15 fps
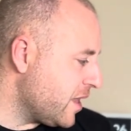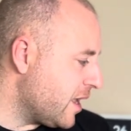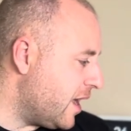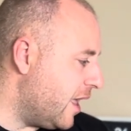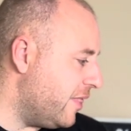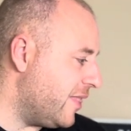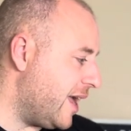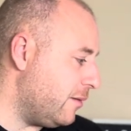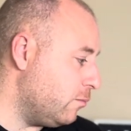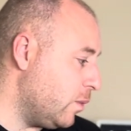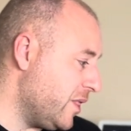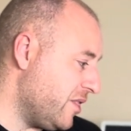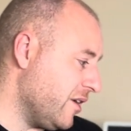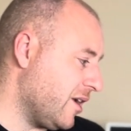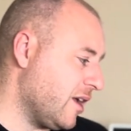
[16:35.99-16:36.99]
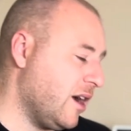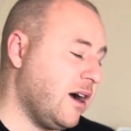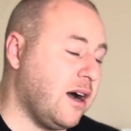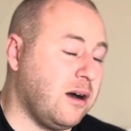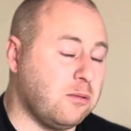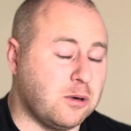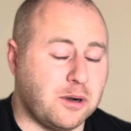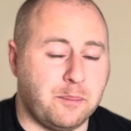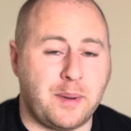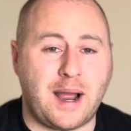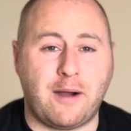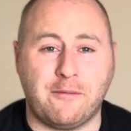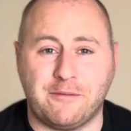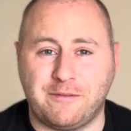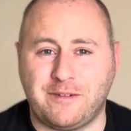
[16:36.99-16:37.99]
And then with the car, we're
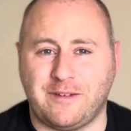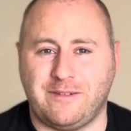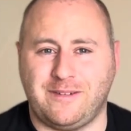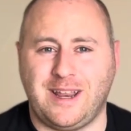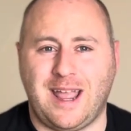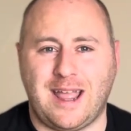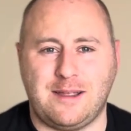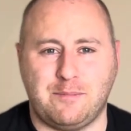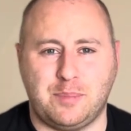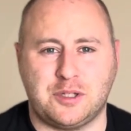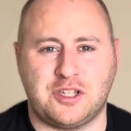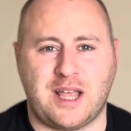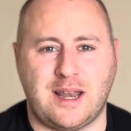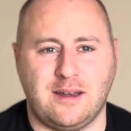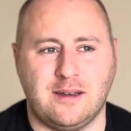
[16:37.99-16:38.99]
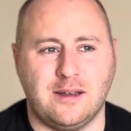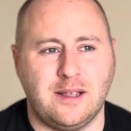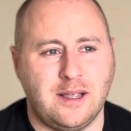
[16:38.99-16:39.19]
about 58%,